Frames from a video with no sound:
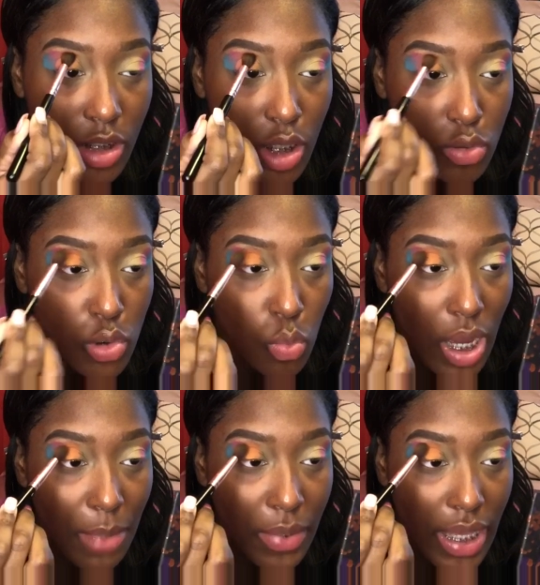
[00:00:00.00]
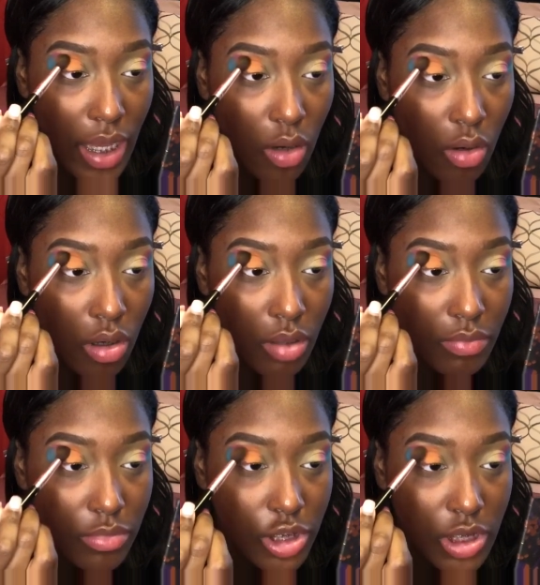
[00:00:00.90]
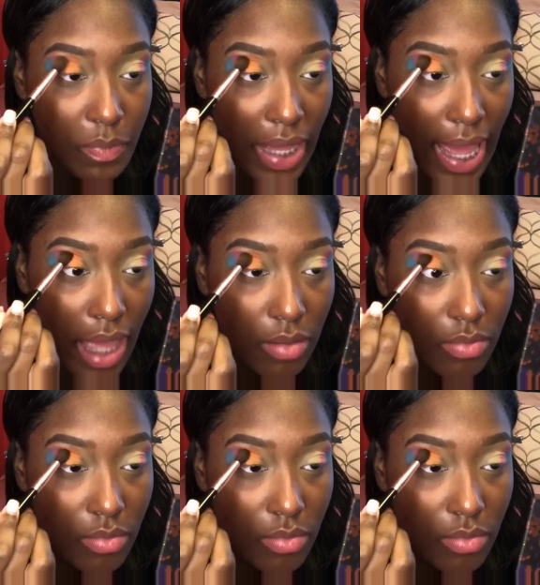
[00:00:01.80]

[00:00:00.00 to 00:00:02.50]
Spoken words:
Don't swipe it at all, just pat.